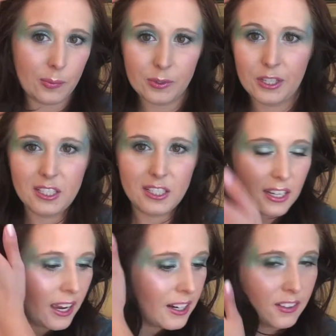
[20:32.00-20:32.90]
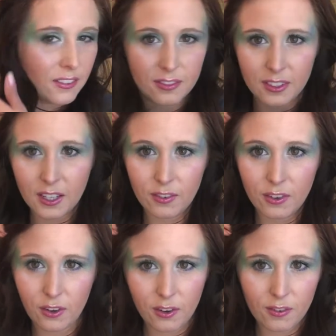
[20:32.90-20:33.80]
Just to kind of give
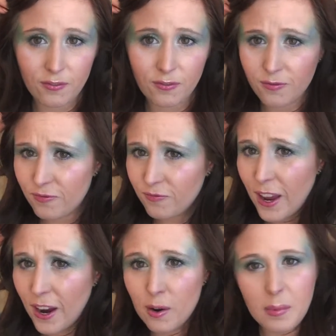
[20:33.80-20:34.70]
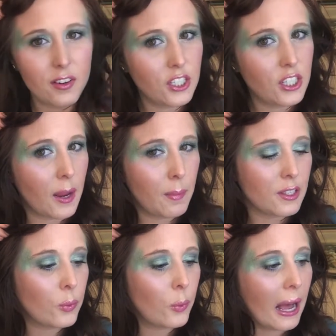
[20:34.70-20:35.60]
your hair a bit of shape as
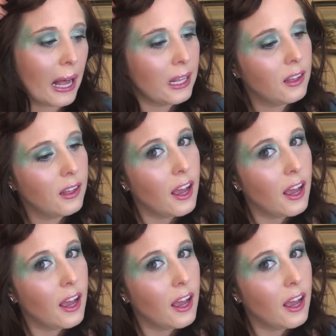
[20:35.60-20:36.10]
well,